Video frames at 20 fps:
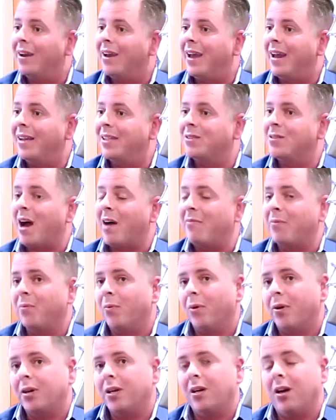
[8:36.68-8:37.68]
And I've been
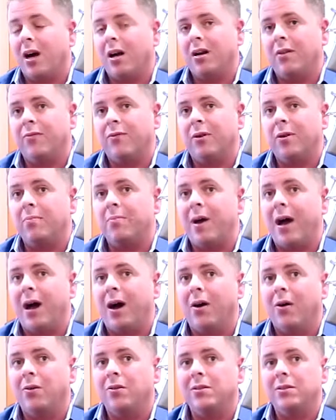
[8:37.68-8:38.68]
working on it for
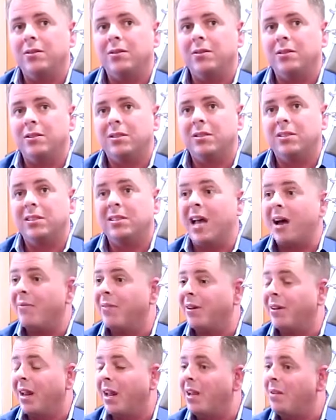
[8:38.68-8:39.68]
about
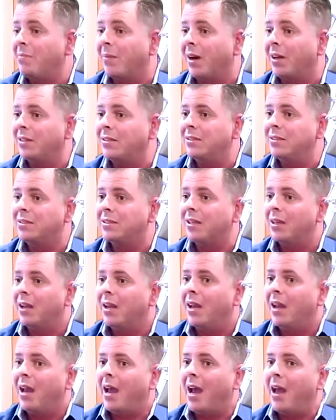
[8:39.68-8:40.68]
7-8 months.
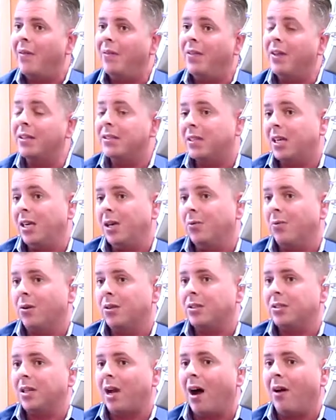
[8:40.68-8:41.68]
And this
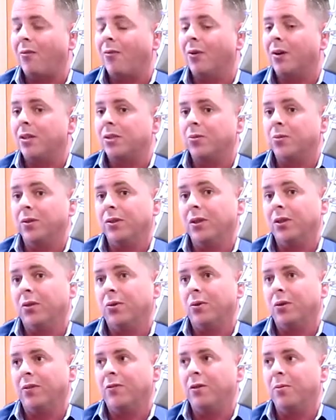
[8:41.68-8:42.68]
keyword software, it's really
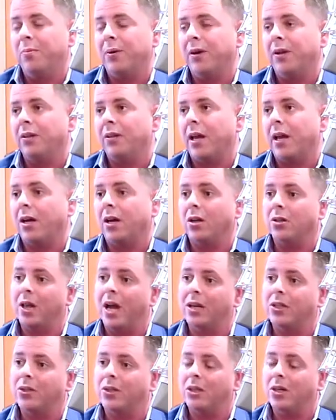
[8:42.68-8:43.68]
cool. If you put in like
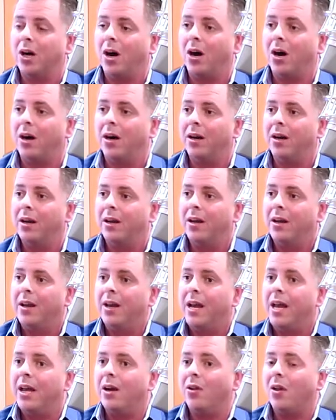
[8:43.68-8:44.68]
electric car,
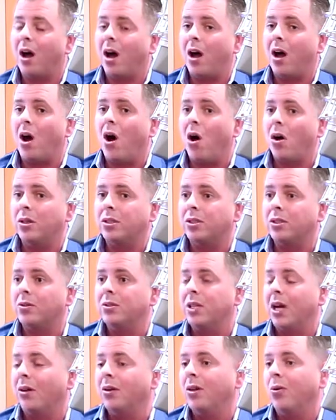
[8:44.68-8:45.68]
it'll also
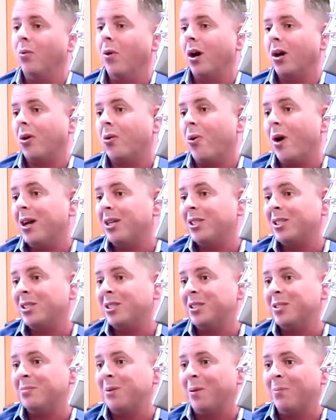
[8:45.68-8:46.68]
tell you what
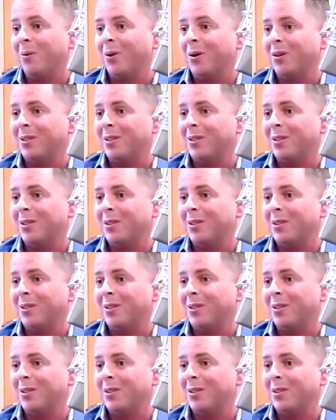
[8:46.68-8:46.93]
questions people are